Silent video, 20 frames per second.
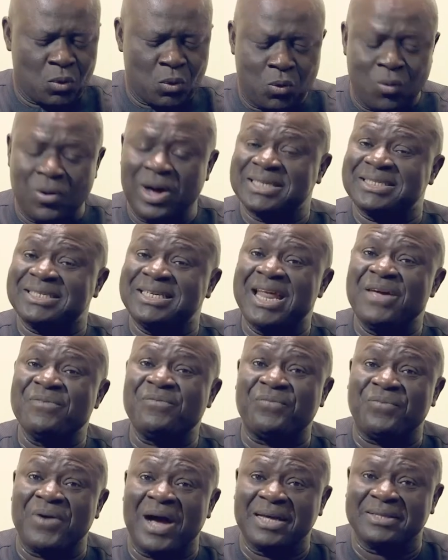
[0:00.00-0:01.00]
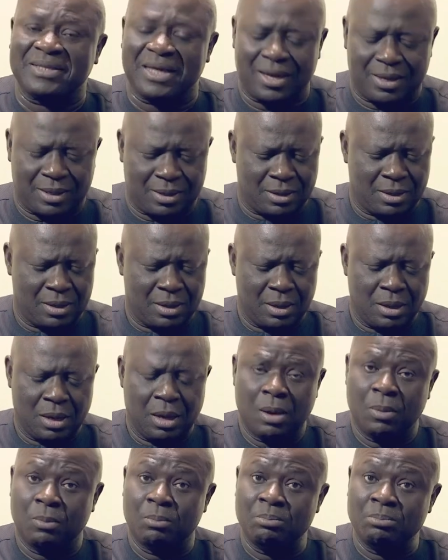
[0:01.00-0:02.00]
who has left father,
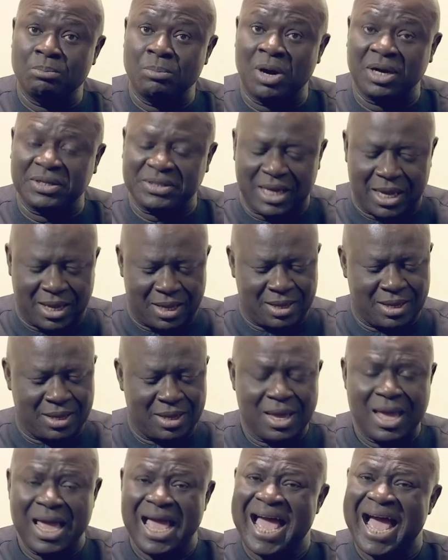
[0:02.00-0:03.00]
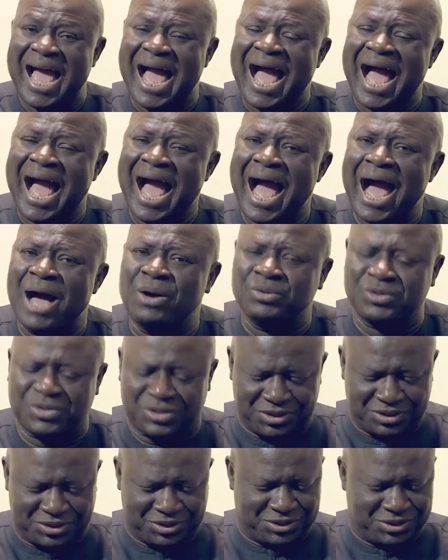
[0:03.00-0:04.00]
mother,
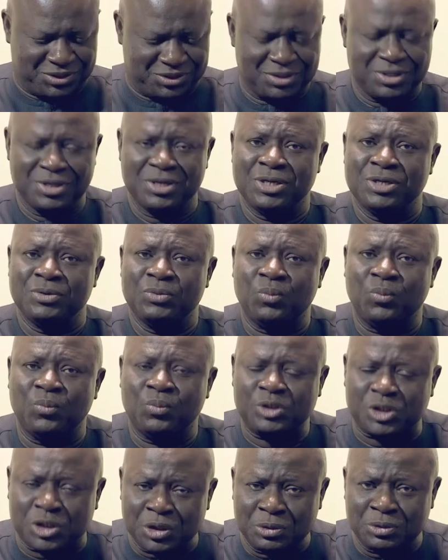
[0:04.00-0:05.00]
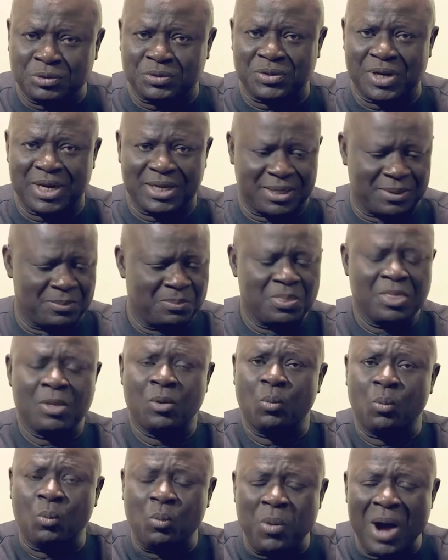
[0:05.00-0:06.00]
houses, children,
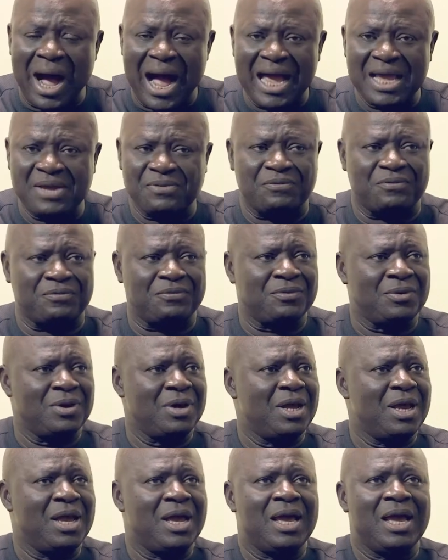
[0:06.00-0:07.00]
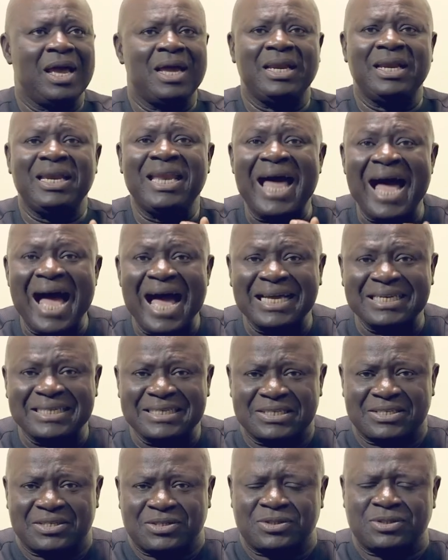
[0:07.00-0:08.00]
wife,
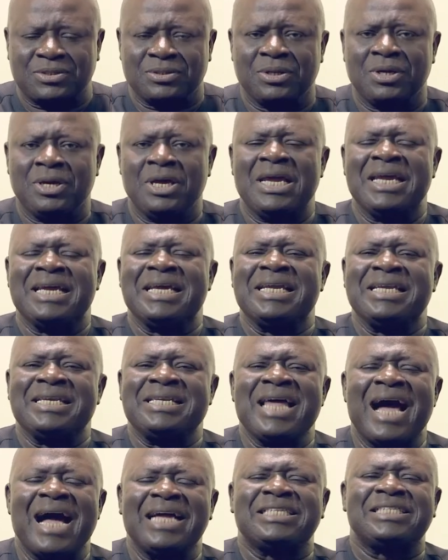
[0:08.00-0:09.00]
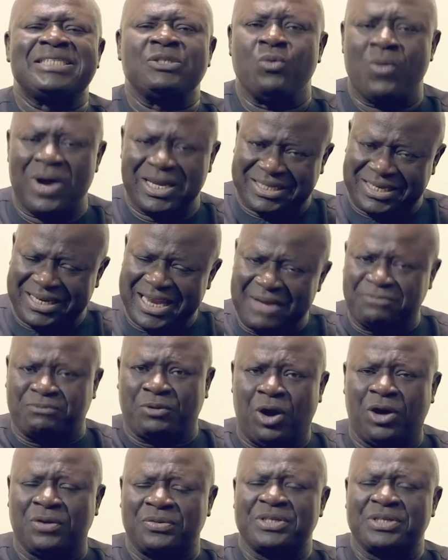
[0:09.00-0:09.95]
lands, that who has left all